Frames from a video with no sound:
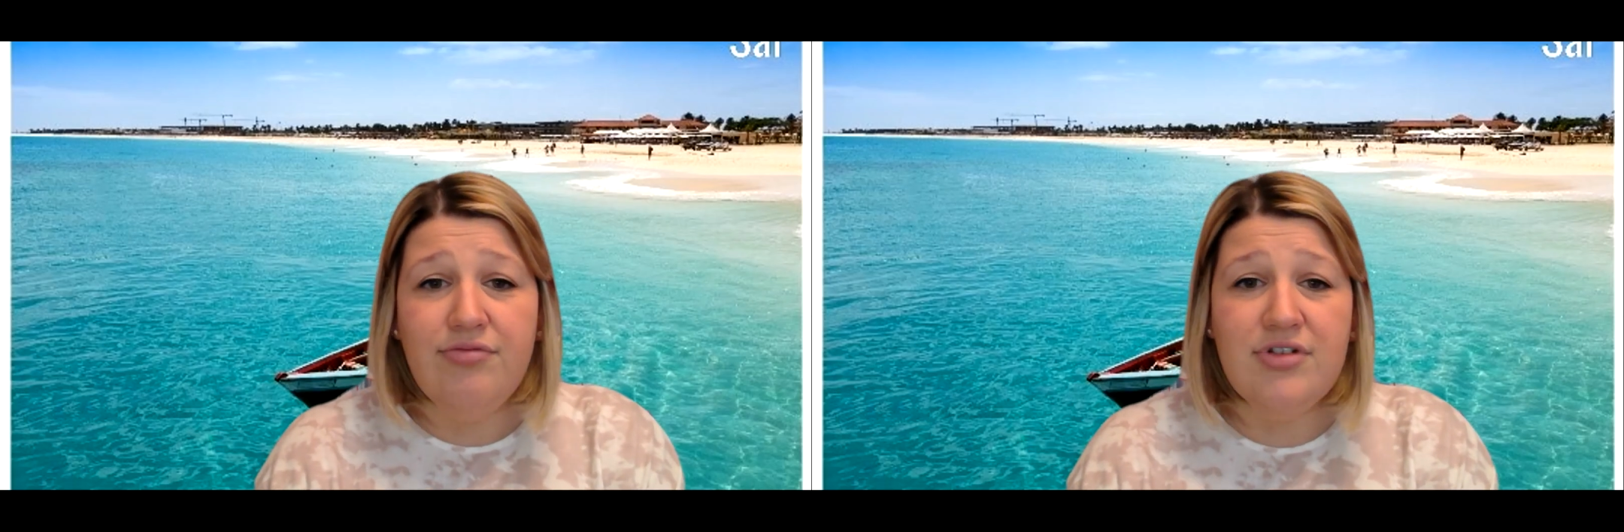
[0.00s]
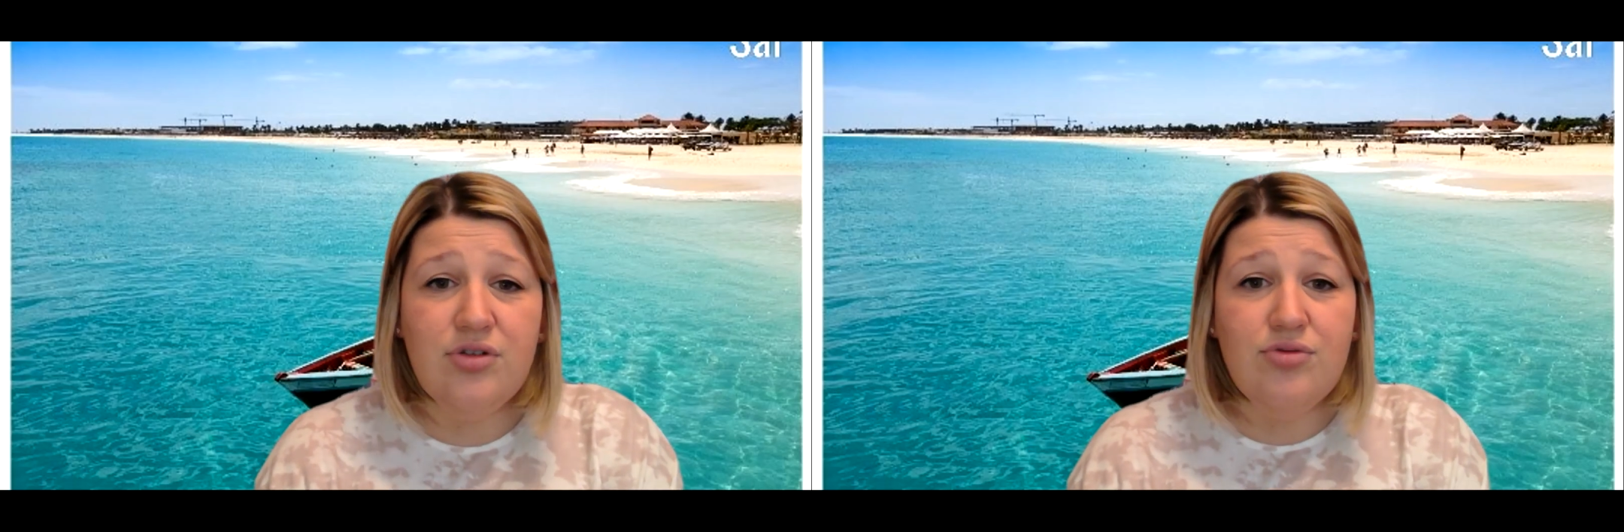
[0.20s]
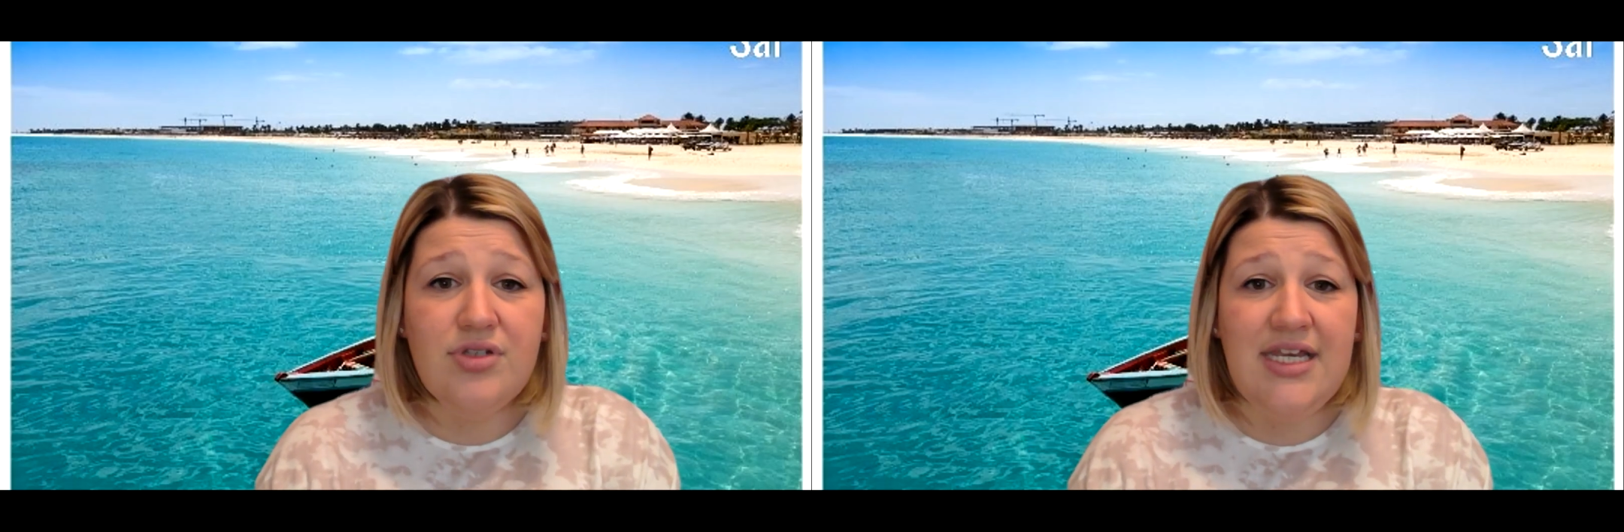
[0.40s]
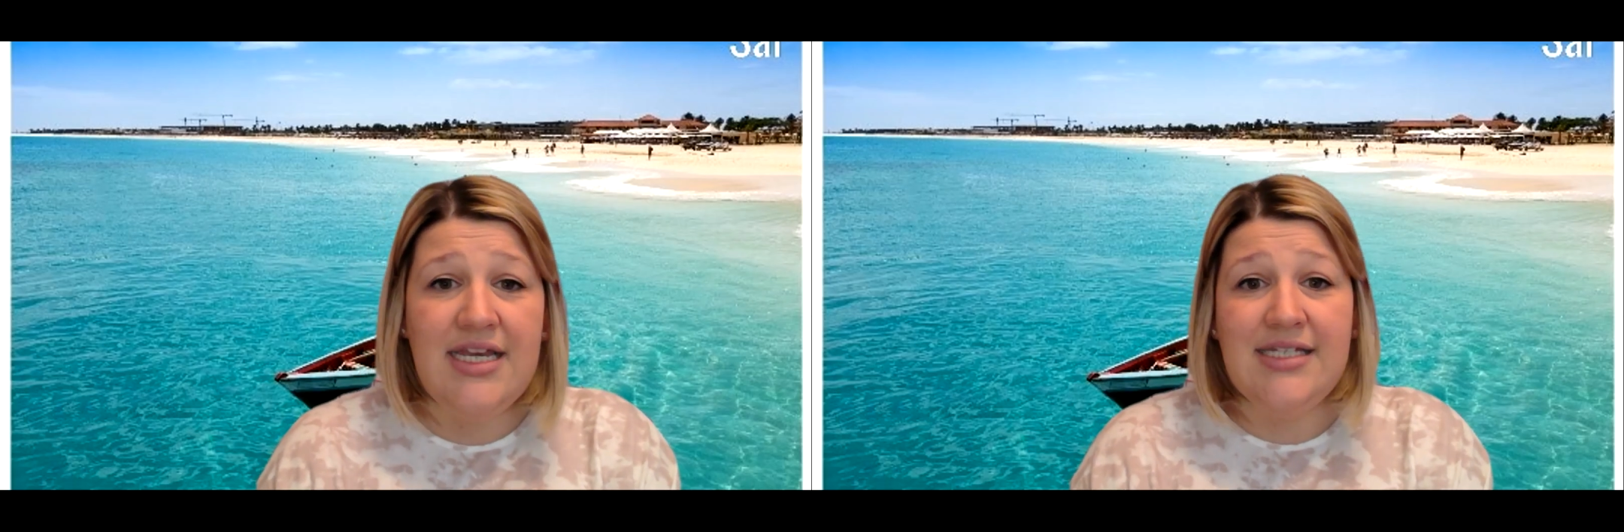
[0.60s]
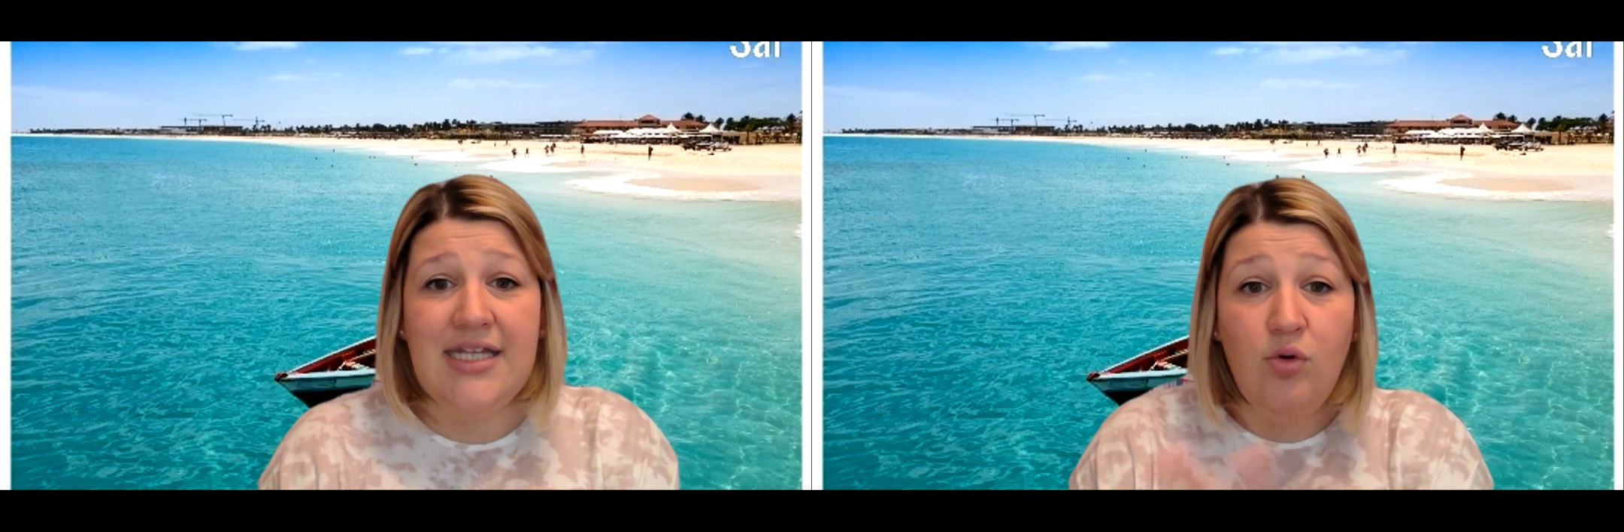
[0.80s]

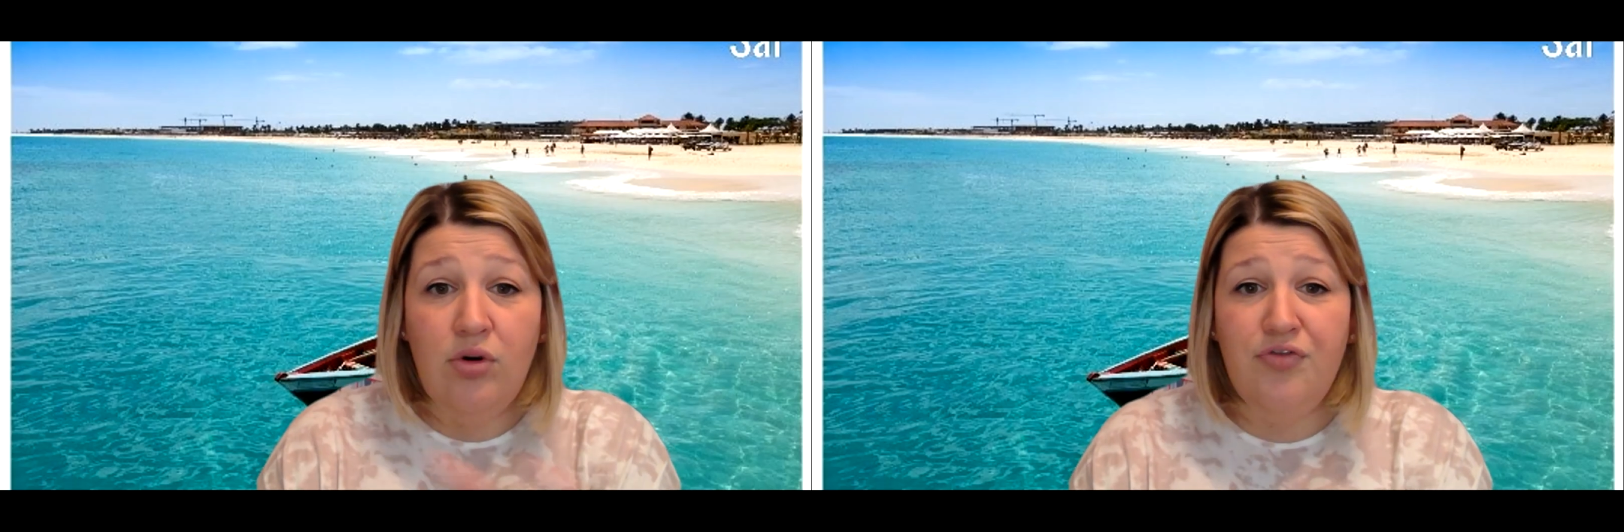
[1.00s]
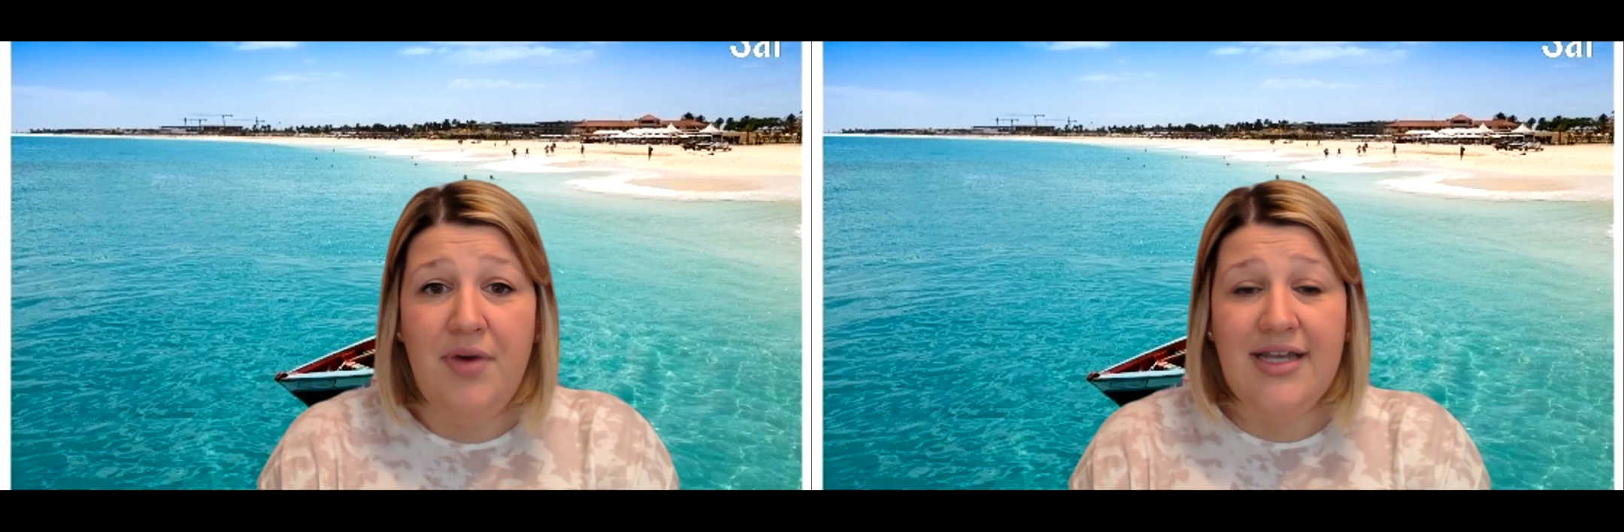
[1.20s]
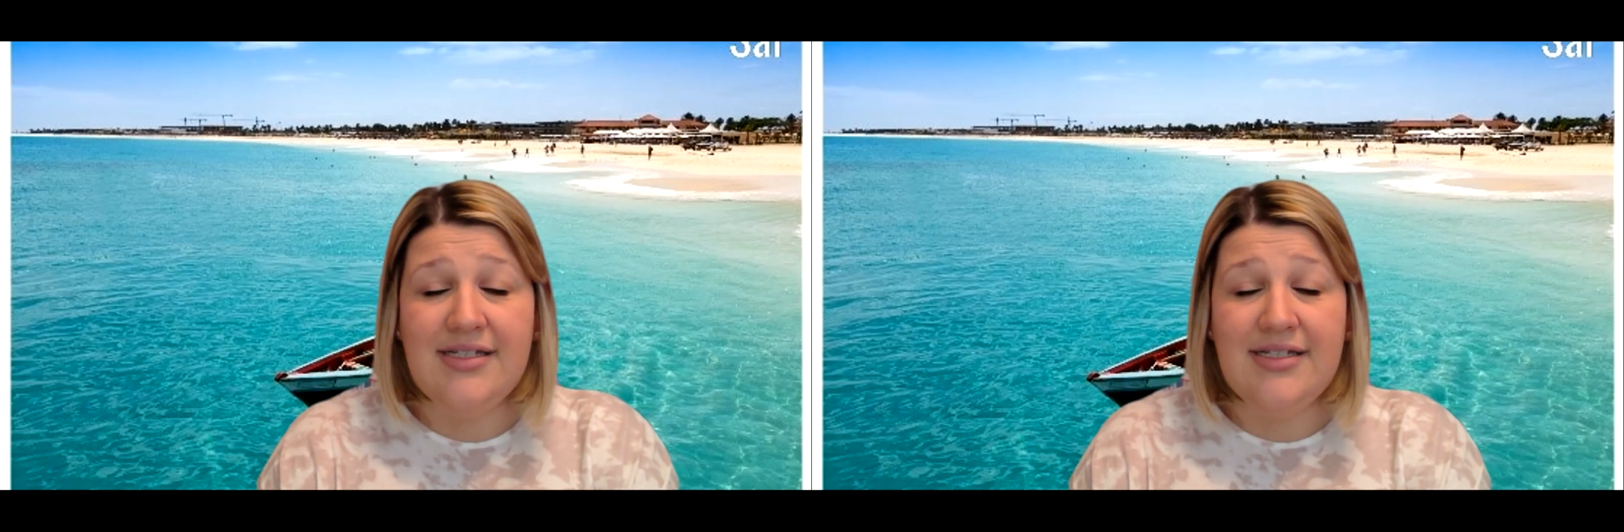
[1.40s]
resources and all of my